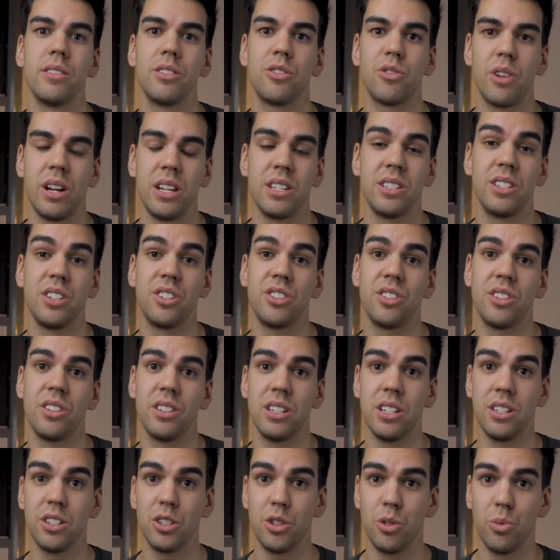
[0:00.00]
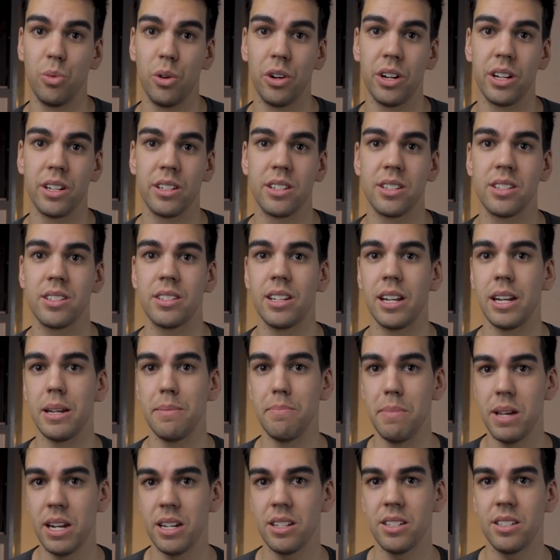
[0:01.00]
transitioned into wanting to study
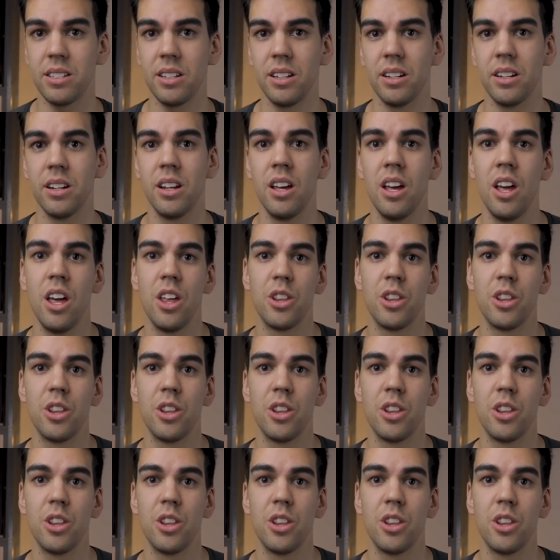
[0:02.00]
medicine